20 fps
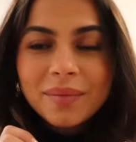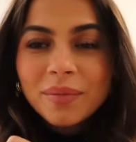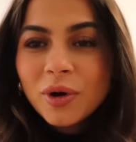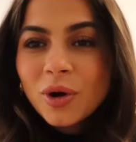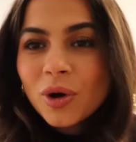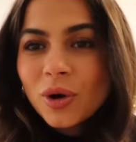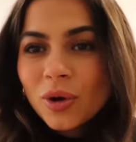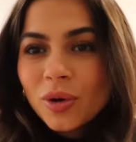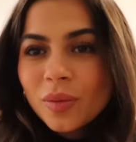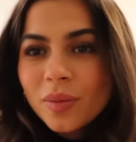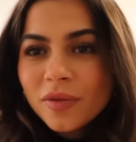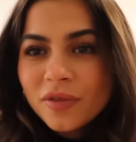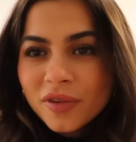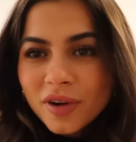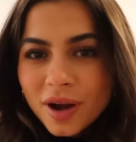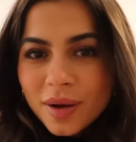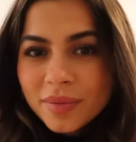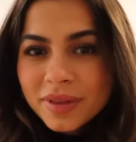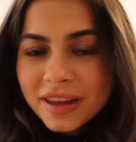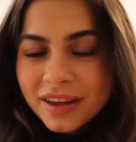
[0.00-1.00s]
home
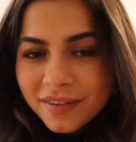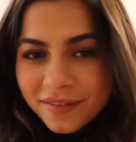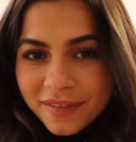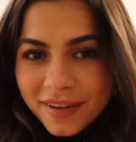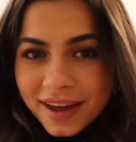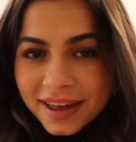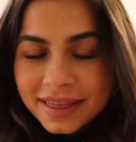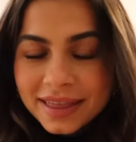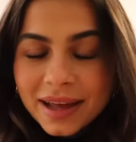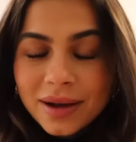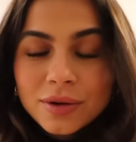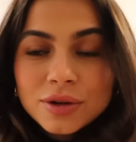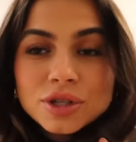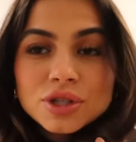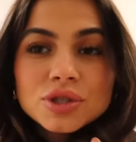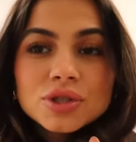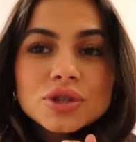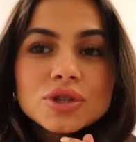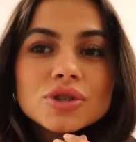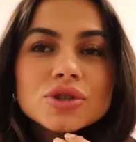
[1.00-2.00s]
from the event that
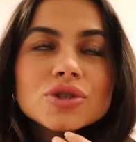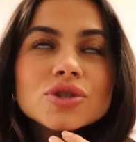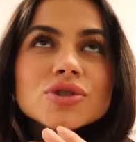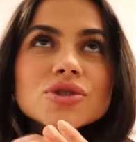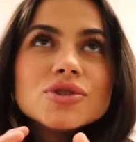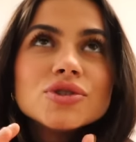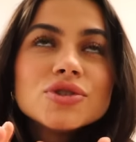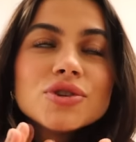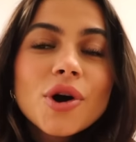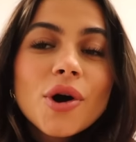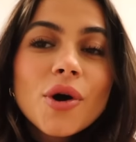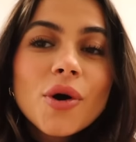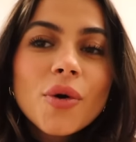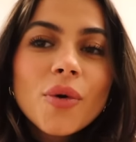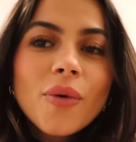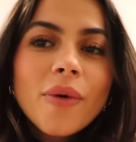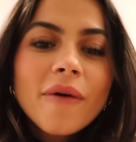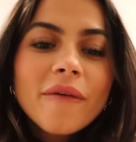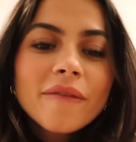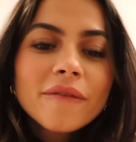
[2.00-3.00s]
was
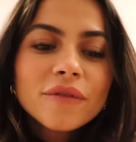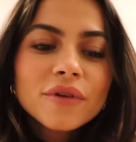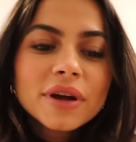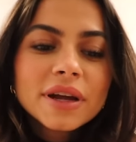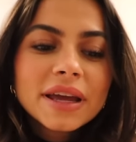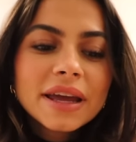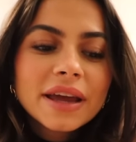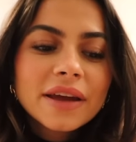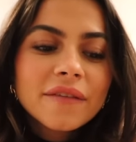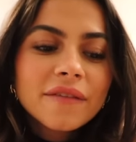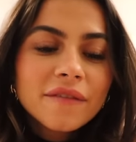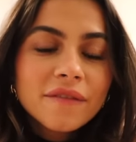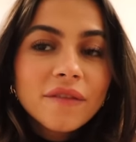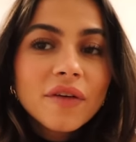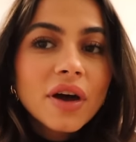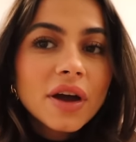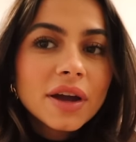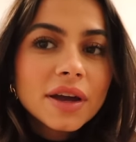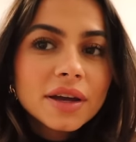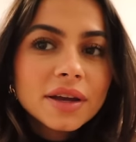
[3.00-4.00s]
so freaking
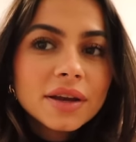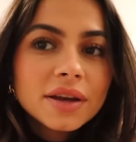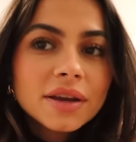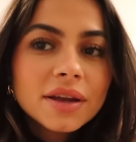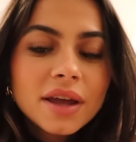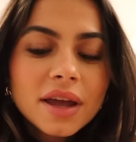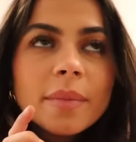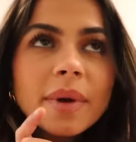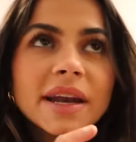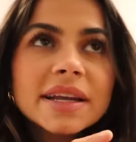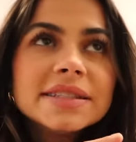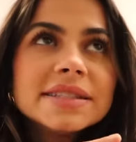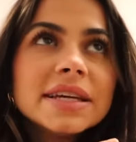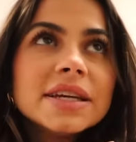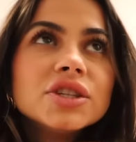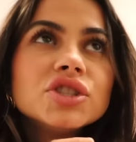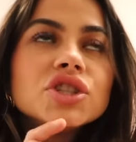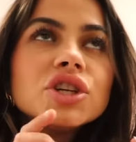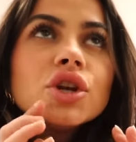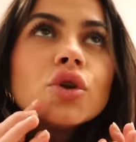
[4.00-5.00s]
fun. The
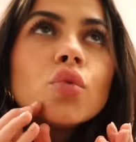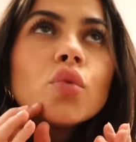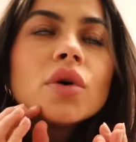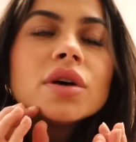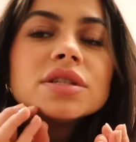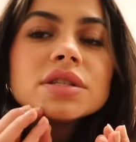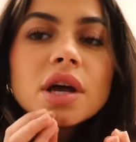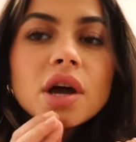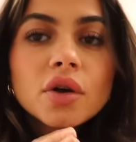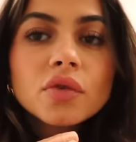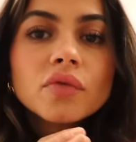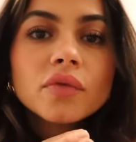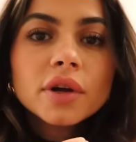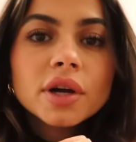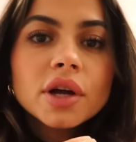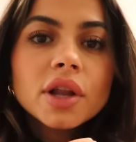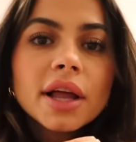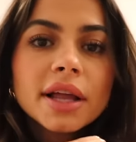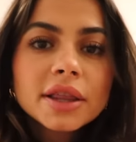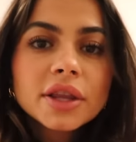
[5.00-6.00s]
meditation was
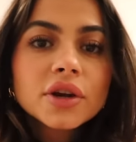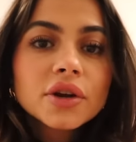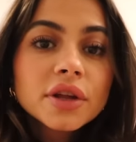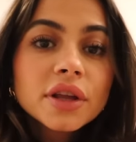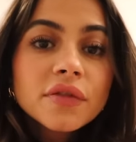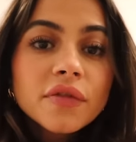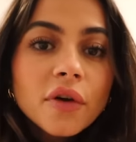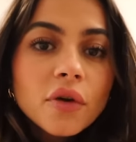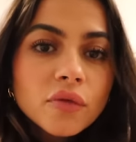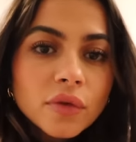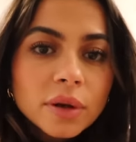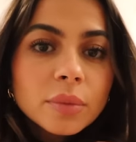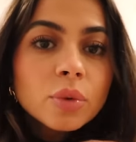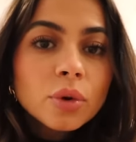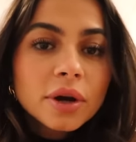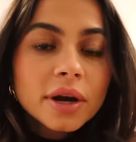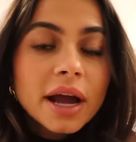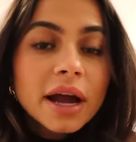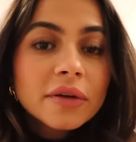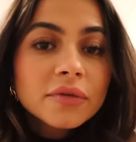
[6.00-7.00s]
unreal. I literally felt
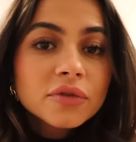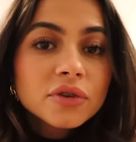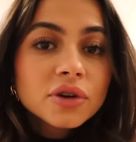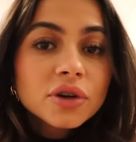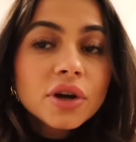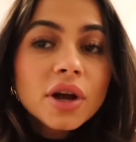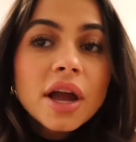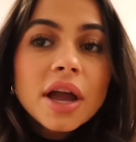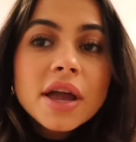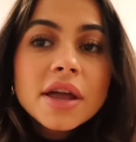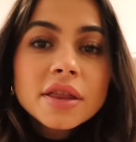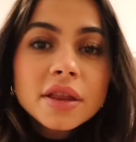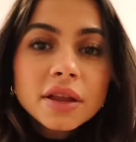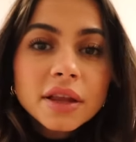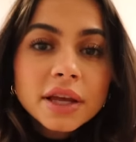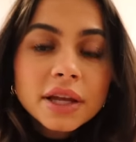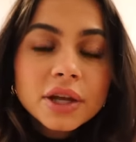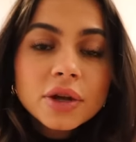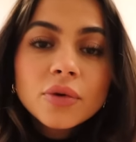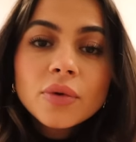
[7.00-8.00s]
reborn after the
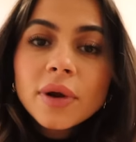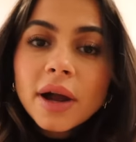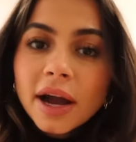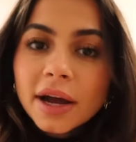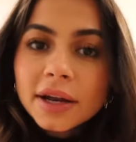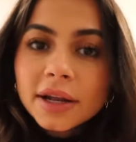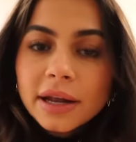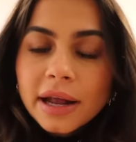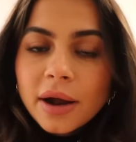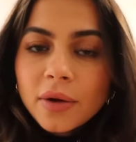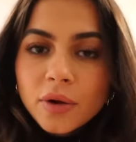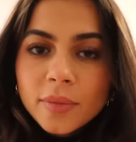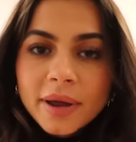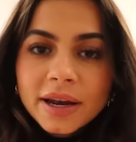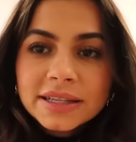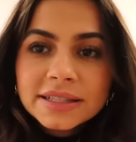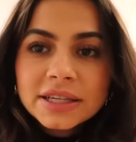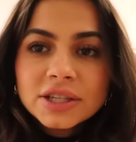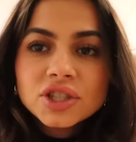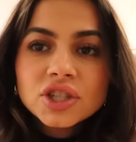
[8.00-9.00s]
lady who guided our
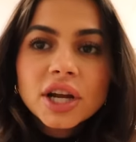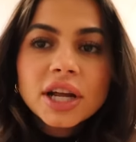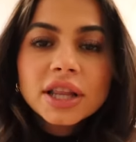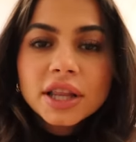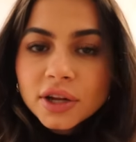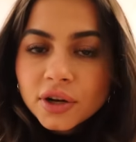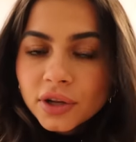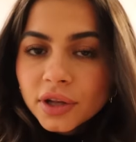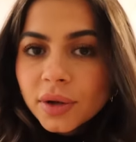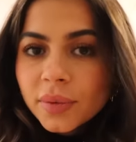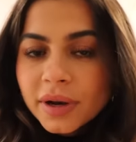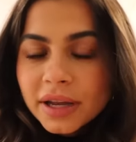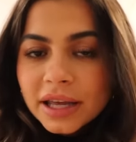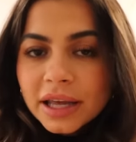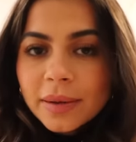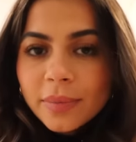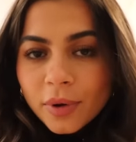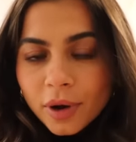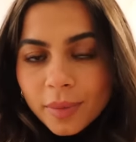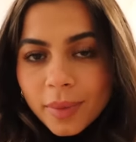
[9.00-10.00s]
meditation. I literally want to
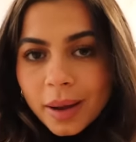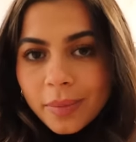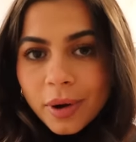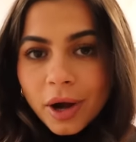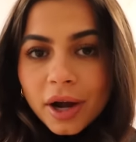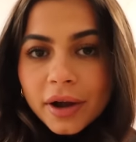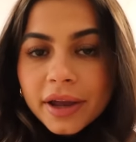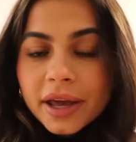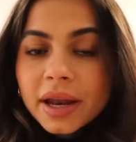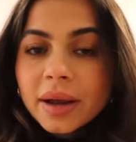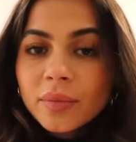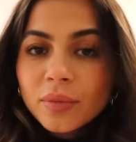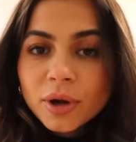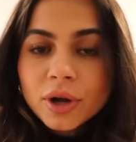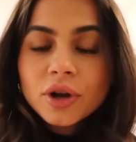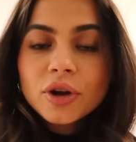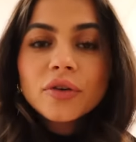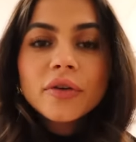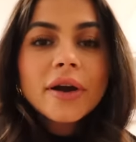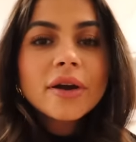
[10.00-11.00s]
keep her in my pocket and
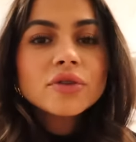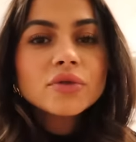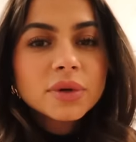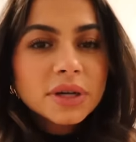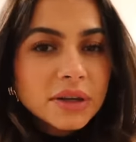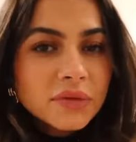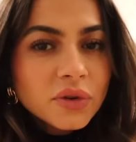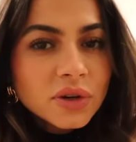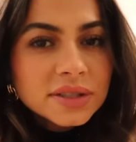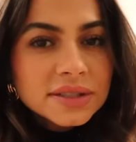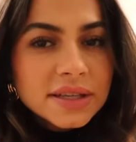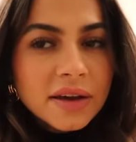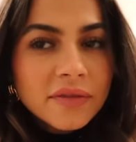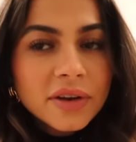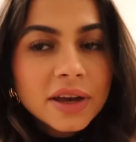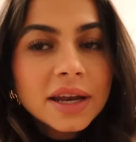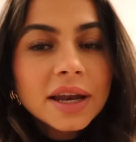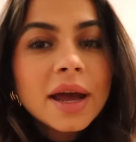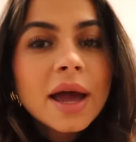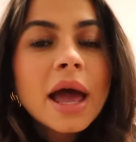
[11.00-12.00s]
bring her around 24
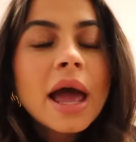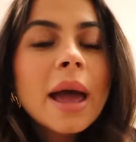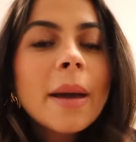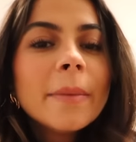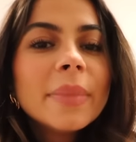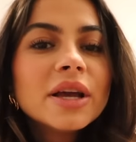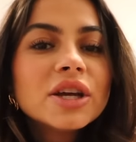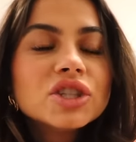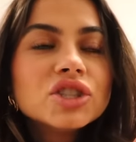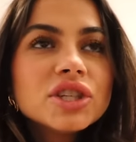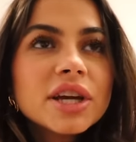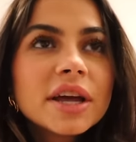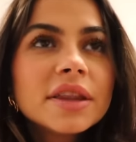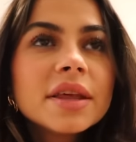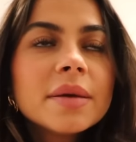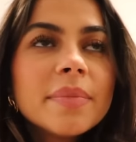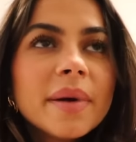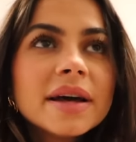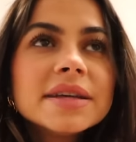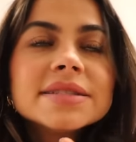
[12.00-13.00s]
7 because she had
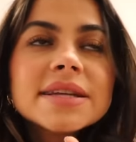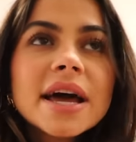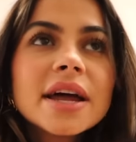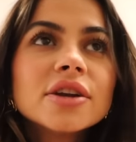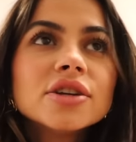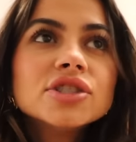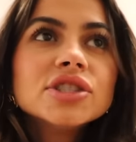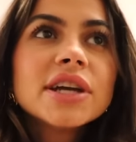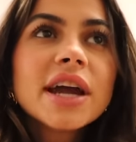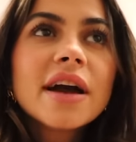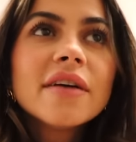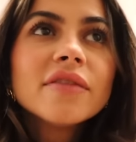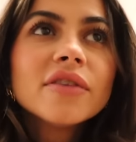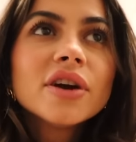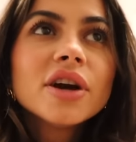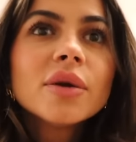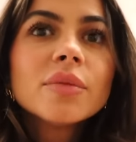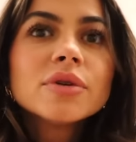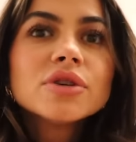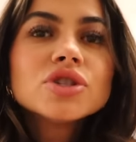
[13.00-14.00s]
the best energy
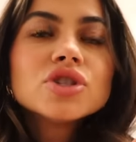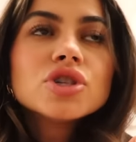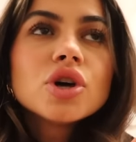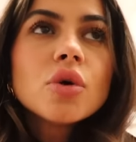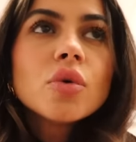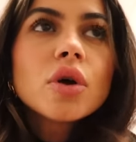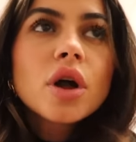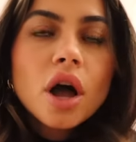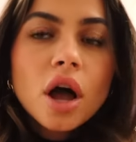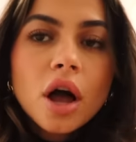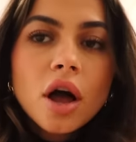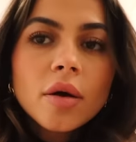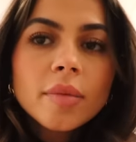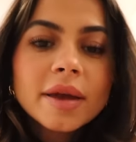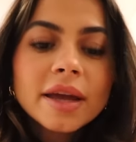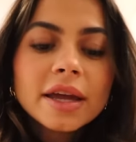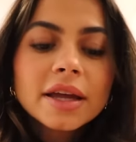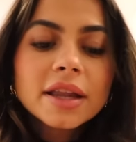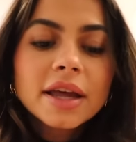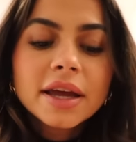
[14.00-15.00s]
ever and was so
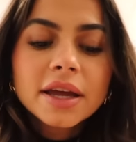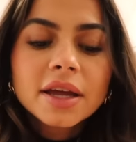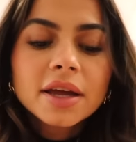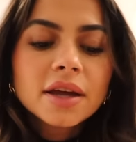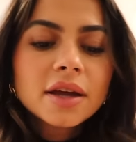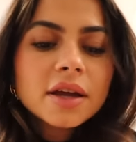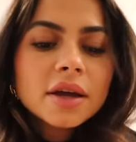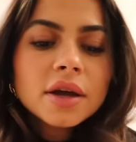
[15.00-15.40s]
calming. Like,